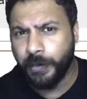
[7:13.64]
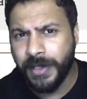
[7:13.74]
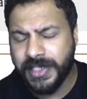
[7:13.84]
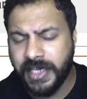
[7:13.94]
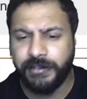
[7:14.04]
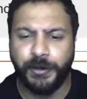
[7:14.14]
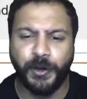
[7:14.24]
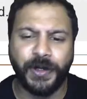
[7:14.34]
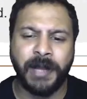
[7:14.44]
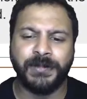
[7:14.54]
incentive
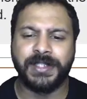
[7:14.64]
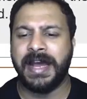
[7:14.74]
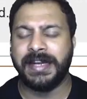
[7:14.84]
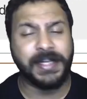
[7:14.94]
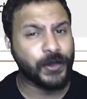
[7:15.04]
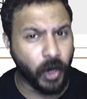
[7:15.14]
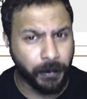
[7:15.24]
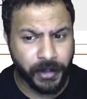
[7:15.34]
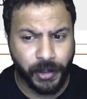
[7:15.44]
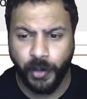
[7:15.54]
programs need
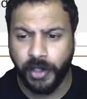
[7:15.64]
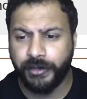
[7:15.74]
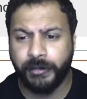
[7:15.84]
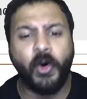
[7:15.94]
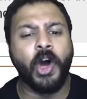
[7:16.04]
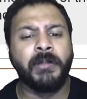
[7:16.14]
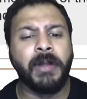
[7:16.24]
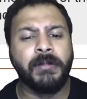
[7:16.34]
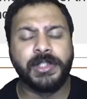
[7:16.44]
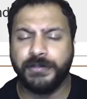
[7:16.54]
cooperative work from all
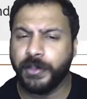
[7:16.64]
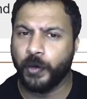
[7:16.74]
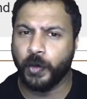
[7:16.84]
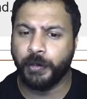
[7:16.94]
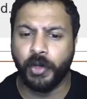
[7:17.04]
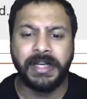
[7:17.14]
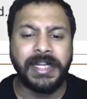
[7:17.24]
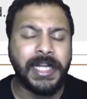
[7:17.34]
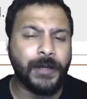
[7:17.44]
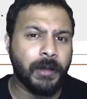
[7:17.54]
members of the group on an
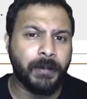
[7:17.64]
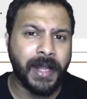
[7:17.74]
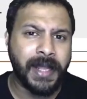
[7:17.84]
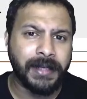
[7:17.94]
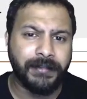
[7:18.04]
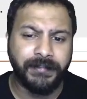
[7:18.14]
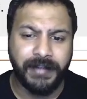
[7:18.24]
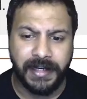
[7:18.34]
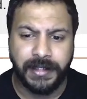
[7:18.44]
equal playing field